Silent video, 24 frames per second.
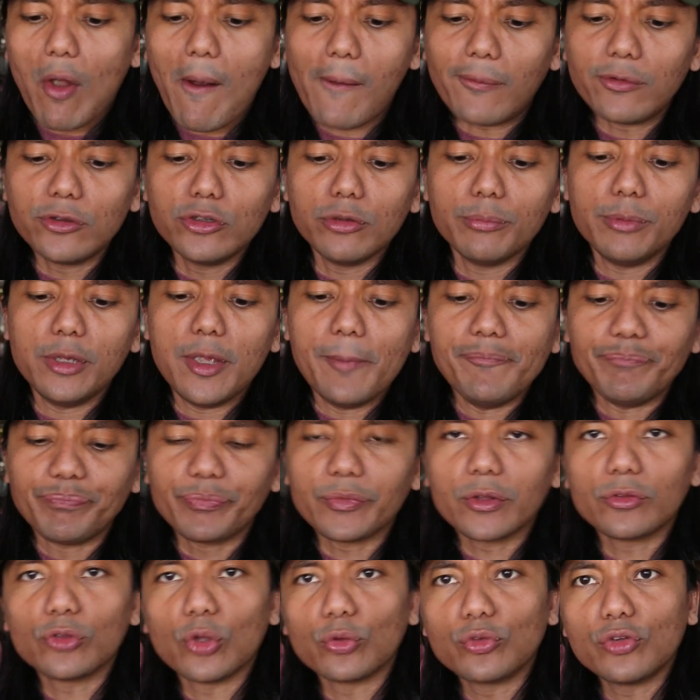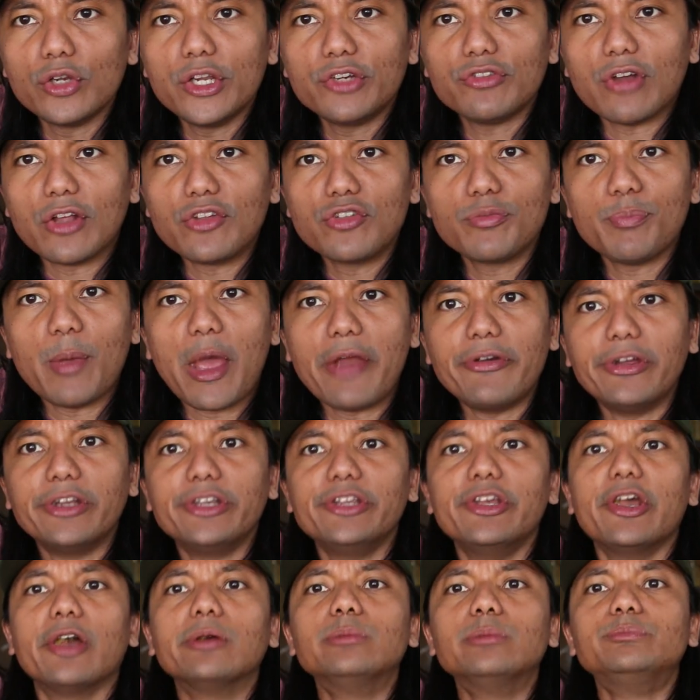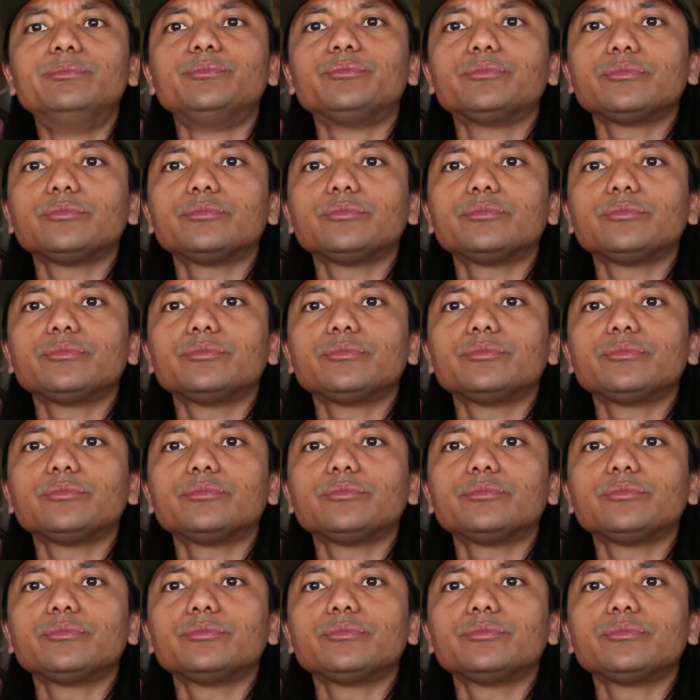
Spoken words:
going to be totally transparent here.